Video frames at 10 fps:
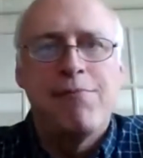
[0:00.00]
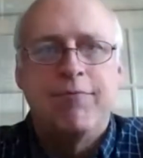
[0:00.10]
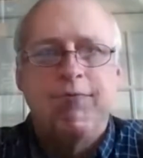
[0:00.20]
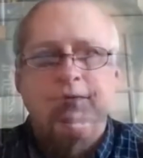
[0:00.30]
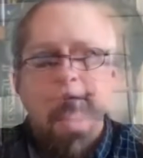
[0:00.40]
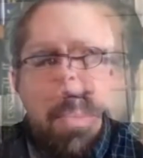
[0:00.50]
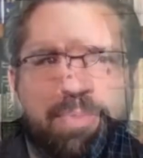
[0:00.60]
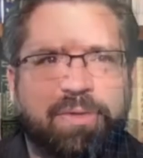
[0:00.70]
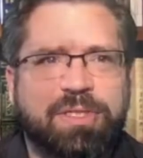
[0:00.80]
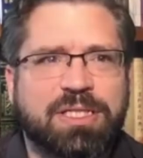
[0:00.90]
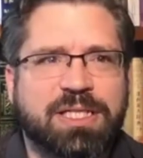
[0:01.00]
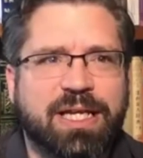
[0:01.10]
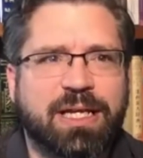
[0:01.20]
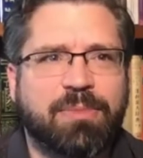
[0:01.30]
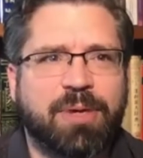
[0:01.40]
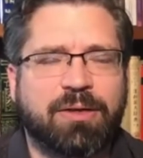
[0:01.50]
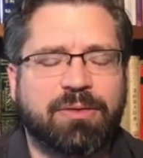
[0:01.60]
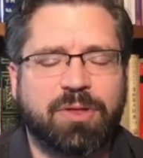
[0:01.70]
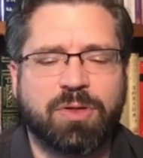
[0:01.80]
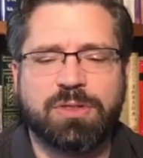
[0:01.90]
Comment. But I was just thinking about
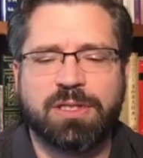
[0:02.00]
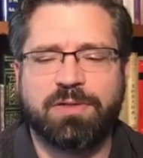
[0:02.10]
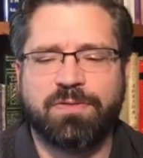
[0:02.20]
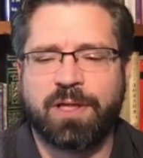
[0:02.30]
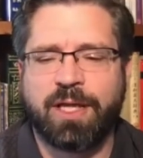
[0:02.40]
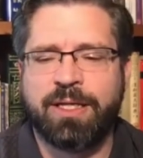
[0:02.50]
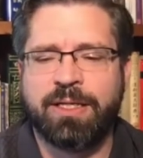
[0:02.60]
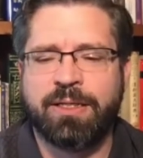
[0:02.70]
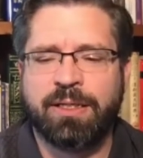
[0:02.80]
those that have led